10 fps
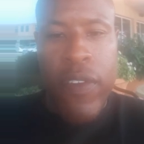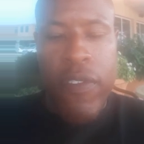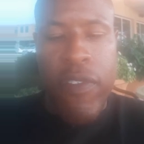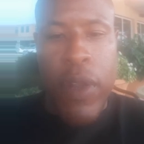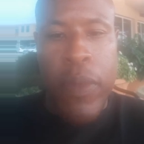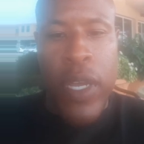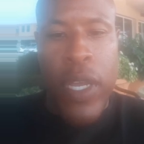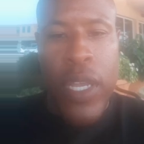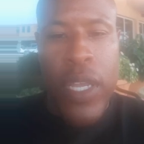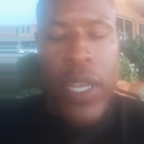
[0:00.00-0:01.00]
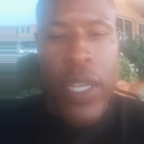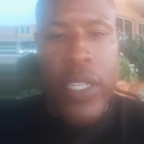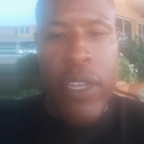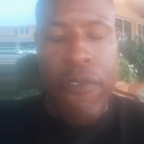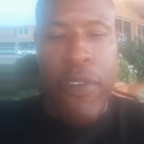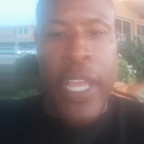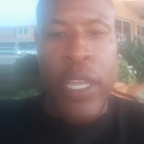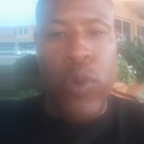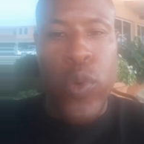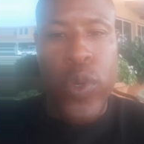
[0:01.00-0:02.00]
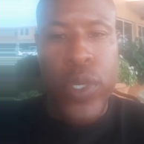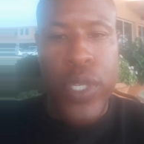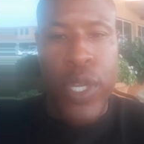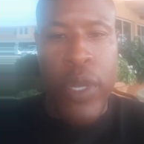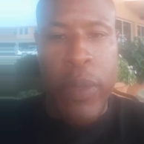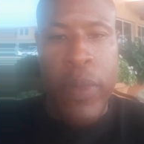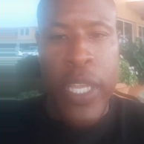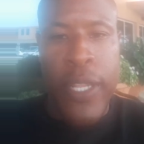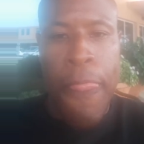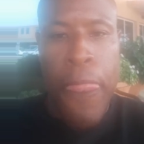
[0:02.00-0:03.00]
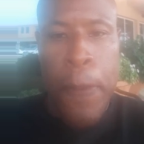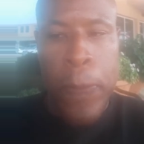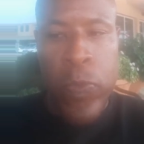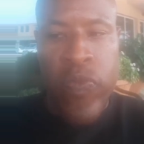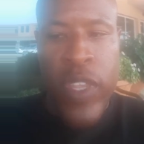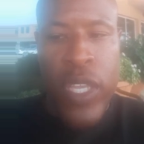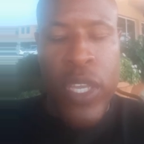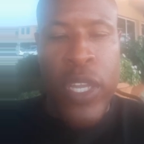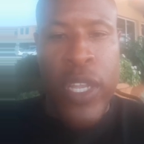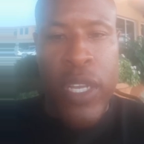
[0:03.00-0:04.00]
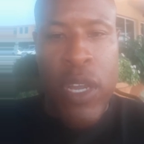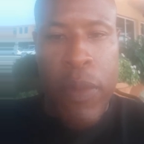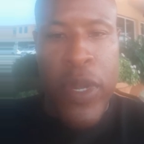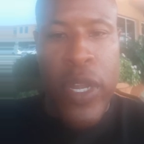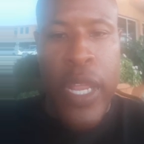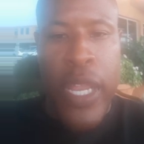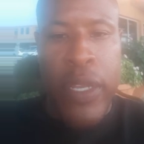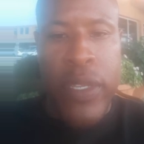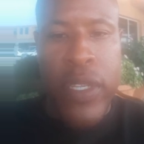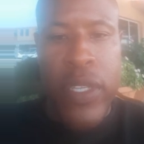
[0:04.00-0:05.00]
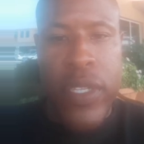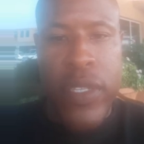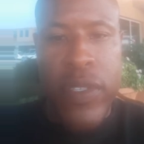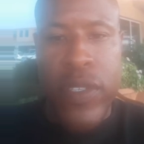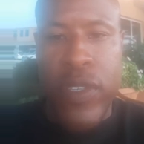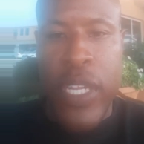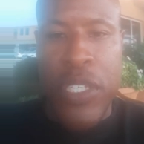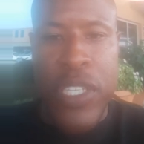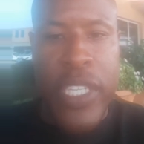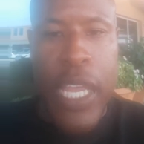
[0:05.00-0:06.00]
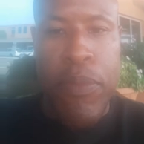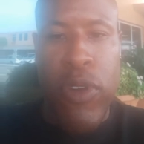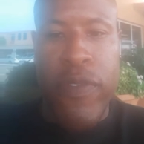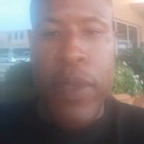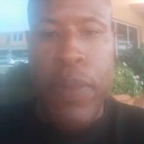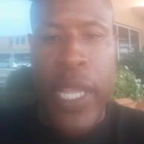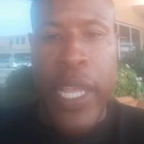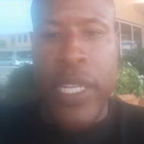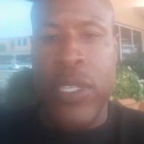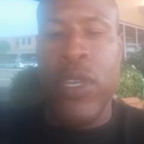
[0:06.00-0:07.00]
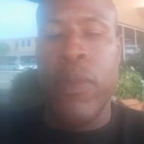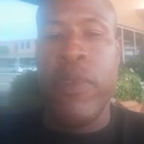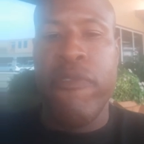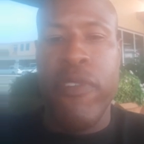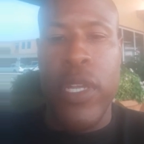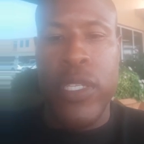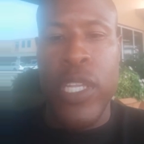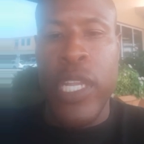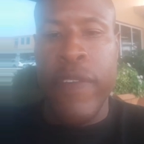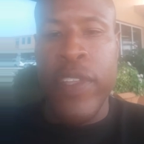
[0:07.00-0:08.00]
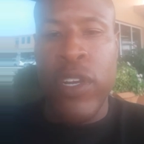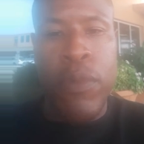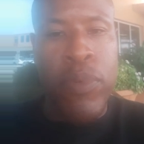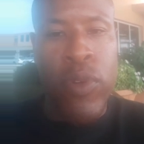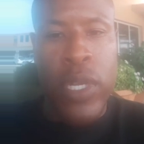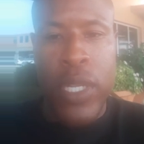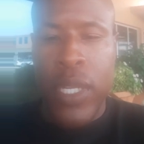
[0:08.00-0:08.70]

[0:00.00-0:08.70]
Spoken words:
from a different angle. You know what I mean? You're going to come here, and as soon as you step off the plane, it's going to be fun. You leave the airport,